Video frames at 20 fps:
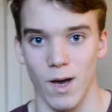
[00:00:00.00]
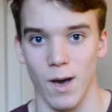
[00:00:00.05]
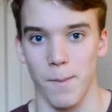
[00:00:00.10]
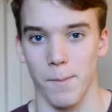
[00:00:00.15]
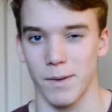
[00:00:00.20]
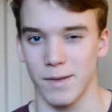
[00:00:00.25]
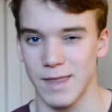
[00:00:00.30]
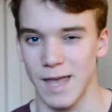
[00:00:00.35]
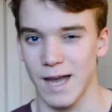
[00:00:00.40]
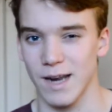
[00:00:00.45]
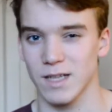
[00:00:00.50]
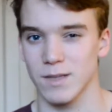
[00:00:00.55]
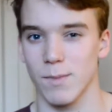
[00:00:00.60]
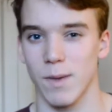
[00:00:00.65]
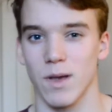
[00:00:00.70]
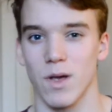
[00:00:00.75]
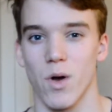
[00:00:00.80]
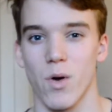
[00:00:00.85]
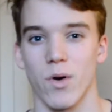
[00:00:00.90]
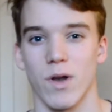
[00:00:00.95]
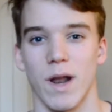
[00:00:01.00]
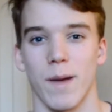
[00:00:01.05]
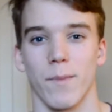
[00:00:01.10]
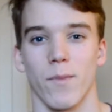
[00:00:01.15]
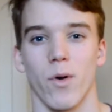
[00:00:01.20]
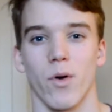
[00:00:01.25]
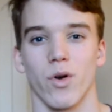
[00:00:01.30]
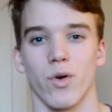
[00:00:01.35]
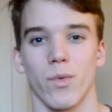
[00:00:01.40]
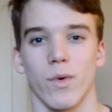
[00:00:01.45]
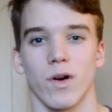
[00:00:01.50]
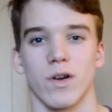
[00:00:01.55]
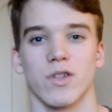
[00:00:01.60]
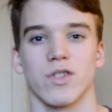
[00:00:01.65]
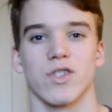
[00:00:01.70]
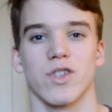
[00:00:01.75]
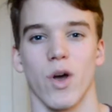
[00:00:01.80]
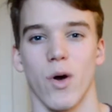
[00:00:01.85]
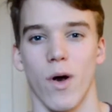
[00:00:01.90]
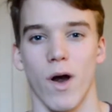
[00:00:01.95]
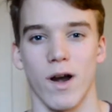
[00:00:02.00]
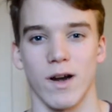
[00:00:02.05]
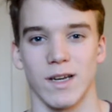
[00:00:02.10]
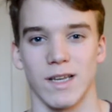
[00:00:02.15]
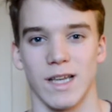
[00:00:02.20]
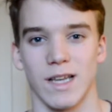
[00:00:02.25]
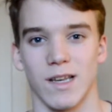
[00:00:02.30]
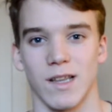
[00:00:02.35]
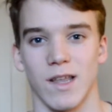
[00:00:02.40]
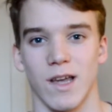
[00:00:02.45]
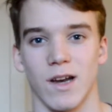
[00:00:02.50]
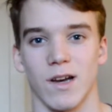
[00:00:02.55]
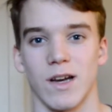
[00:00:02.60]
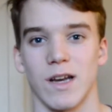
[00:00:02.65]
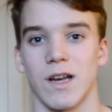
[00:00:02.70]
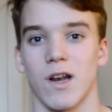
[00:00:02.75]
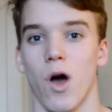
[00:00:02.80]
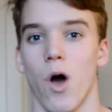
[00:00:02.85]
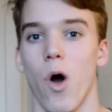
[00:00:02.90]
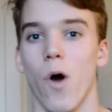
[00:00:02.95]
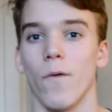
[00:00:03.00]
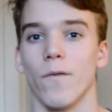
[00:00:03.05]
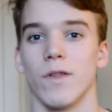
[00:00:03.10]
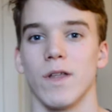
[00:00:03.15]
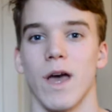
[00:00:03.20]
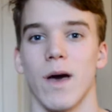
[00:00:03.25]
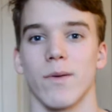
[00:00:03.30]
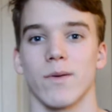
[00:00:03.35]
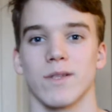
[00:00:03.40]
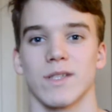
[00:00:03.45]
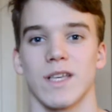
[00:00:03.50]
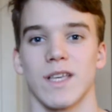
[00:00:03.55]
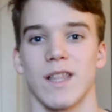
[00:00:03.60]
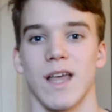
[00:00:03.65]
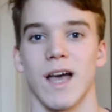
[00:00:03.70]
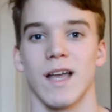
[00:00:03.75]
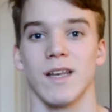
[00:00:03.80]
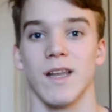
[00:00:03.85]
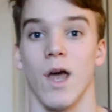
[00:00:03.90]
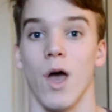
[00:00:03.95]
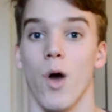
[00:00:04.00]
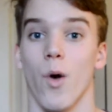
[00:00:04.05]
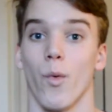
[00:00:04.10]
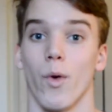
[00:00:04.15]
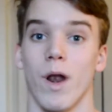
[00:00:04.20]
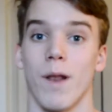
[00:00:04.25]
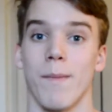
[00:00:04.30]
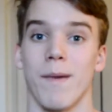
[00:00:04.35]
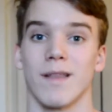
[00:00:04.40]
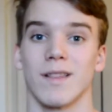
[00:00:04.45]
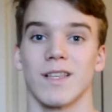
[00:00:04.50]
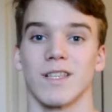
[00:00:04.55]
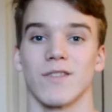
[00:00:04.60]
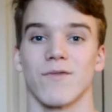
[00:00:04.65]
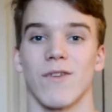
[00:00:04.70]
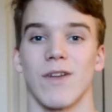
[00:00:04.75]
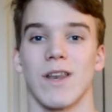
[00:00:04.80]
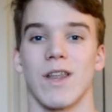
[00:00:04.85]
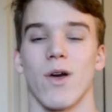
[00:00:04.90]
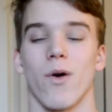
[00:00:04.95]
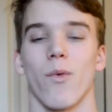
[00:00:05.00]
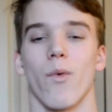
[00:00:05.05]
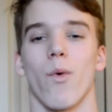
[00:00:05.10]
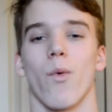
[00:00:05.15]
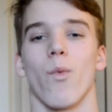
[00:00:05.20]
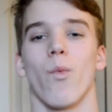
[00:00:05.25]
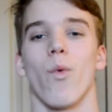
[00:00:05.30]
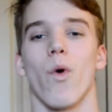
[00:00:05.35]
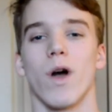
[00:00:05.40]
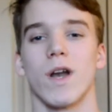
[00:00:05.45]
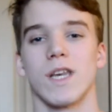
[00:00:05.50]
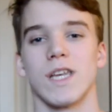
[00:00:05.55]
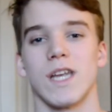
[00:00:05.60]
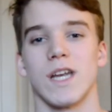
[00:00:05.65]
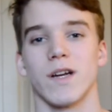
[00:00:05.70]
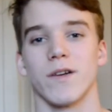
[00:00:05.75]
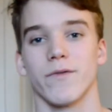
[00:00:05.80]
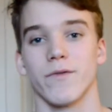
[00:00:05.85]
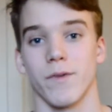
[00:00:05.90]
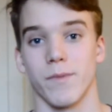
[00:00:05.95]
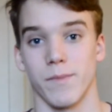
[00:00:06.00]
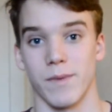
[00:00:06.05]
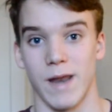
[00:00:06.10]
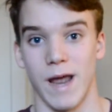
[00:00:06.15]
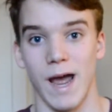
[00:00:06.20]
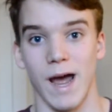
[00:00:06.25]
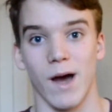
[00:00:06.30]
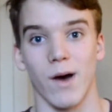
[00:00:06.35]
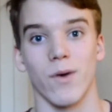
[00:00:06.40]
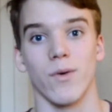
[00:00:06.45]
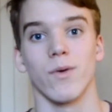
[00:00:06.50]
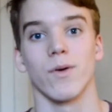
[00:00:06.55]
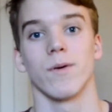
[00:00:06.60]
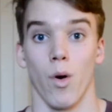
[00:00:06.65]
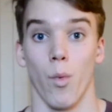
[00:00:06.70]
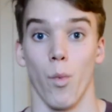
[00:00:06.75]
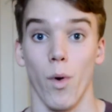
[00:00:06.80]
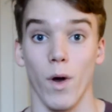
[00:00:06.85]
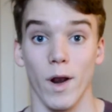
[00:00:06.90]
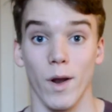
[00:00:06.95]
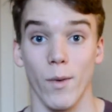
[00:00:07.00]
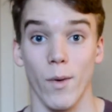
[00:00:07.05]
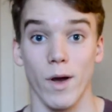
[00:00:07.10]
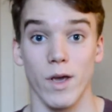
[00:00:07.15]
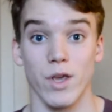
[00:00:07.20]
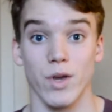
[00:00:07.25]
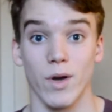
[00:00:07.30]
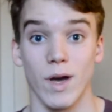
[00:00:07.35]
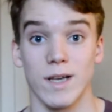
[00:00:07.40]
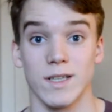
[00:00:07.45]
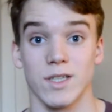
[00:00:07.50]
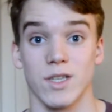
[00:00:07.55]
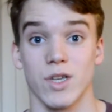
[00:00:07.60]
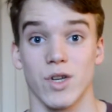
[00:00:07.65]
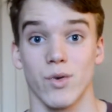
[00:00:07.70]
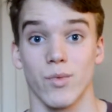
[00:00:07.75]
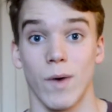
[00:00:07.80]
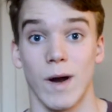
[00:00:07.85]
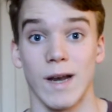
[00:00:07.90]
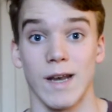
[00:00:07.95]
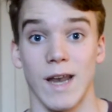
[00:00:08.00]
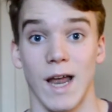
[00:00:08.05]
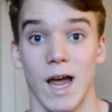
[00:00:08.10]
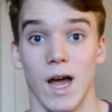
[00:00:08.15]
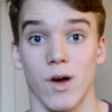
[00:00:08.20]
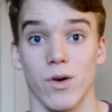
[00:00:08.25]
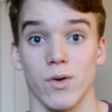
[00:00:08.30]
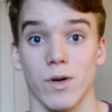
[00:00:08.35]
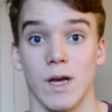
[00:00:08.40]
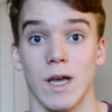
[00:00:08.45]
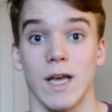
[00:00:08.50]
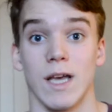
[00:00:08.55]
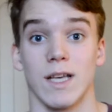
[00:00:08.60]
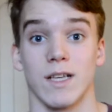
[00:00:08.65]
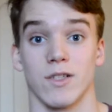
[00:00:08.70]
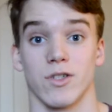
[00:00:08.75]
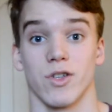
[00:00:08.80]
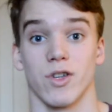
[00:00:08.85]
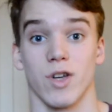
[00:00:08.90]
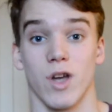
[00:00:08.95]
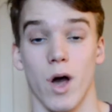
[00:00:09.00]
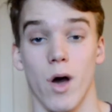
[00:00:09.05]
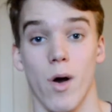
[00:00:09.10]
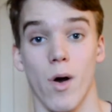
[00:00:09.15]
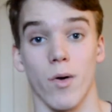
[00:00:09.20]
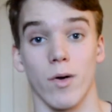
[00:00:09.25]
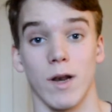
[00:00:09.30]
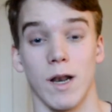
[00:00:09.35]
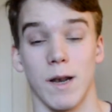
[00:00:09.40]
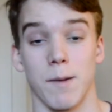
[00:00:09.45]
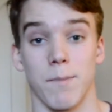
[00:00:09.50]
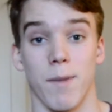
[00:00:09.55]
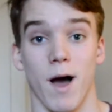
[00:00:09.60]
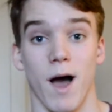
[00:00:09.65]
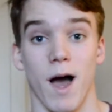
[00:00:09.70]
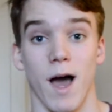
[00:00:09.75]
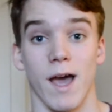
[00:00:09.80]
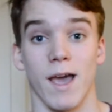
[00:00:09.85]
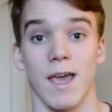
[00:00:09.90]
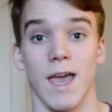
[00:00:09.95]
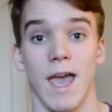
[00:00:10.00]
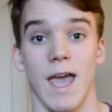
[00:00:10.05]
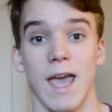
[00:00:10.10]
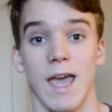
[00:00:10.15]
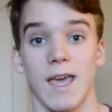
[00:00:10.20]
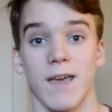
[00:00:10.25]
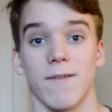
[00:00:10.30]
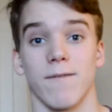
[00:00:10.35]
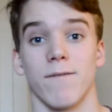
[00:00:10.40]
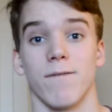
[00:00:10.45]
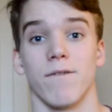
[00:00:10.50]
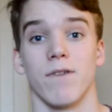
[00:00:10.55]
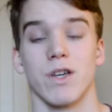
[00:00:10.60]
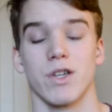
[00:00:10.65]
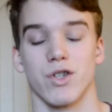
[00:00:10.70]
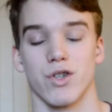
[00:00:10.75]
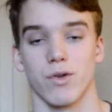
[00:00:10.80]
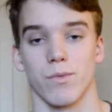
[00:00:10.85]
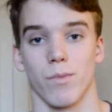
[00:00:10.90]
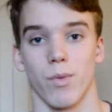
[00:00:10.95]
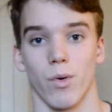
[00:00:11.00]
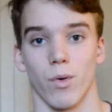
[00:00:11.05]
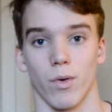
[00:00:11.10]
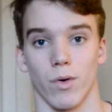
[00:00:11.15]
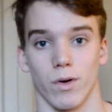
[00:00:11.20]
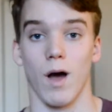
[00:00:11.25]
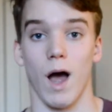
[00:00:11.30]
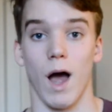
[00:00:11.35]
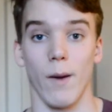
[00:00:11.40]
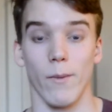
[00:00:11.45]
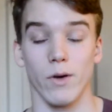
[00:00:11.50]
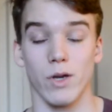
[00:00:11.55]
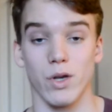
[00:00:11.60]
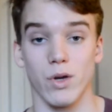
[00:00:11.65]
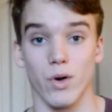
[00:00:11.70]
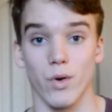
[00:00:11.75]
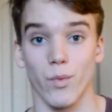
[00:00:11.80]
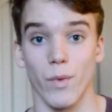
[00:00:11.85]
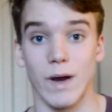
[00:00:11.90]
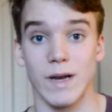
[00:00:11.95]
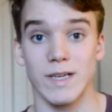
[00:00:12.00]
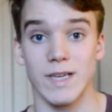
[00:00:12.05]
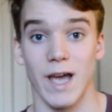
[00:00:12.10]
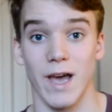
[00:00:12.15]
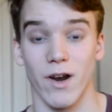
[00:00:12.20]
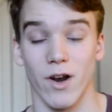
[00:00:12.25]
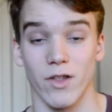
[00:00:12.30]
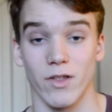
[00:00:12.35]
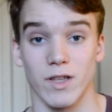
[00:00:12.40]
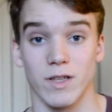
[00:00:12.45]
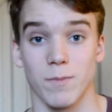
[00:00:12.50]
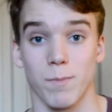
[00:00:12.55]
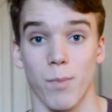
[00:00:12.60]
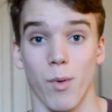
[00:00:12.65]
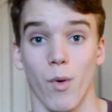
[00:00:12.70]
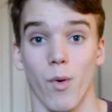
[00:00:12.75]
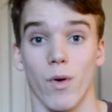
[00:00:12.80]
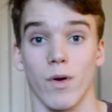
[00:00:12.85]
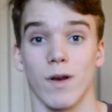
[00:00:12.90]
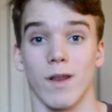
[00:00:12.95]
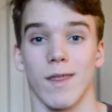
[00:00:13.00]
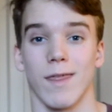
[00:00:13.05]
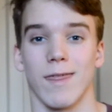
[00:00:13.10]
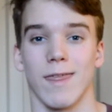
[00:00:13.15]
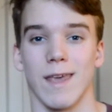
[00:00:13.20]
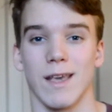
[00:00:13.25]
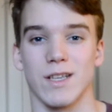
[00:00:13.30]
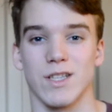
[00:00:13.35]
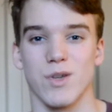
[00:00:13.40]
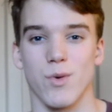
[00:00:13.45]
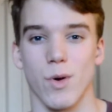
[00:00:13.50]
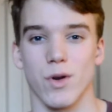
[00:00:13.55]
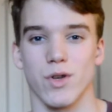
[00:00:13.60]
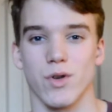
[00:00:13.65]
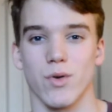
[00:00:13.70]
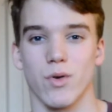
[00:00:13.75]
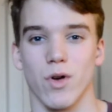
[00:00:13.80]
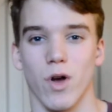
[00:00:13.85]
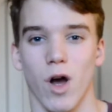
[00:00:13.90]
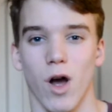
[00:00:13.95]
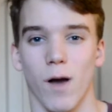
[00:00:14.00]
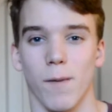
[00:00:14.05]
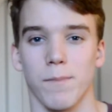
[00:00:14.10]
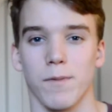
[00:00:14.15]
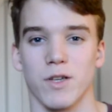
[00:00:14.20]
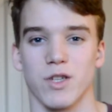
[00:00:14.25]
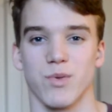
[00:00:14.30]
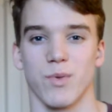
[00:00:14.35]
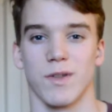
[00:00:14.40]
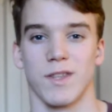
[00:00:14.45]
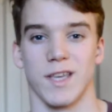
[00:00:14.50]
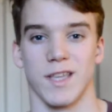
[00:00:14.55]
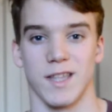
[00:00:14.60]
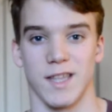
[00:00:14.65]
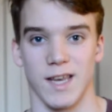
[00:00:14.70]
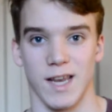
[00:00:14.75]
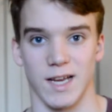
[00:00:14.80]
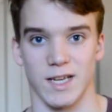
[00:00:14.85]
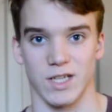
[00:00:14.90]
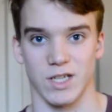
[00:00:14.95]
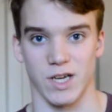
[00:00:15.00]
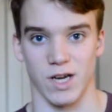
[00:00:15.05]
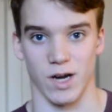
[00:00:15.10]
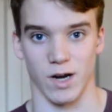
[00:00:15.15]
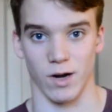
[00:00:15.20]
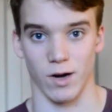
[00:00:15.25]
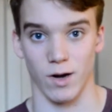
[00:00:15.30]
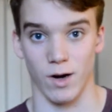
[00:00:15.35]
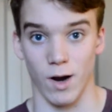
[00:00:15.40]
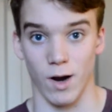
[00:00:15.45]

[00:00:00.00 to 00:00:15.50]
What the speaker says: But that is my goal, and I'm going to work so hard to get there, and hopefully I will see that when I make this video 1 year from now. What I want you guys to do right now is to go and buy a vision board. I want you to write down on this board things you want to accomplish within the next year.